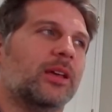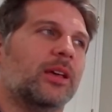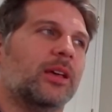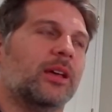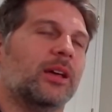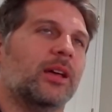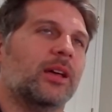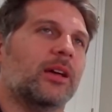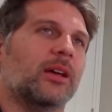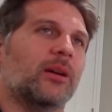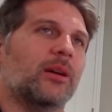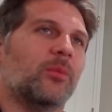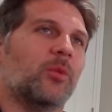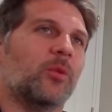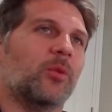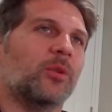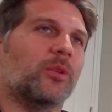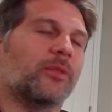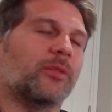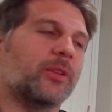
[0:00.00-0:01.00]

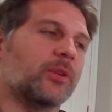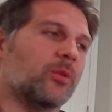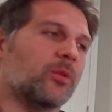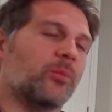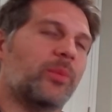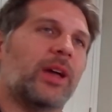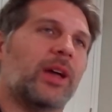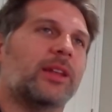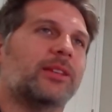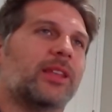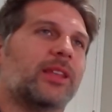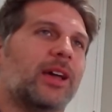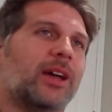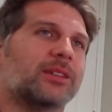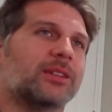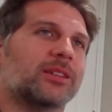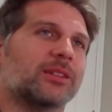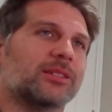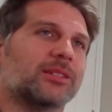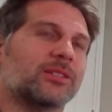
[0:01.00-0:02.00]
or there were bad
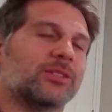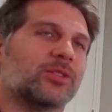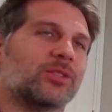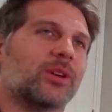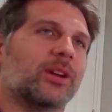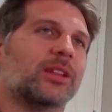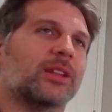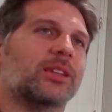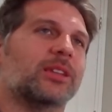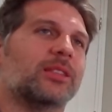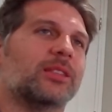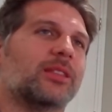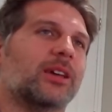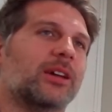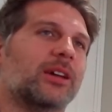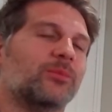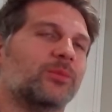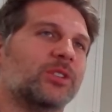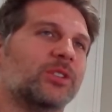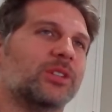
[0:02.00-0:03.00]
tactics in trying to get that
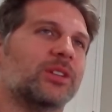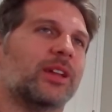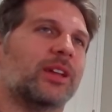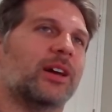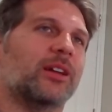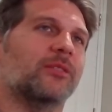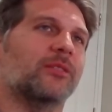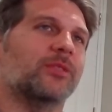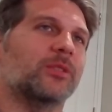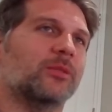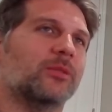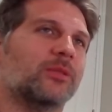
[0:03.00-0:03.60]
admission out of you,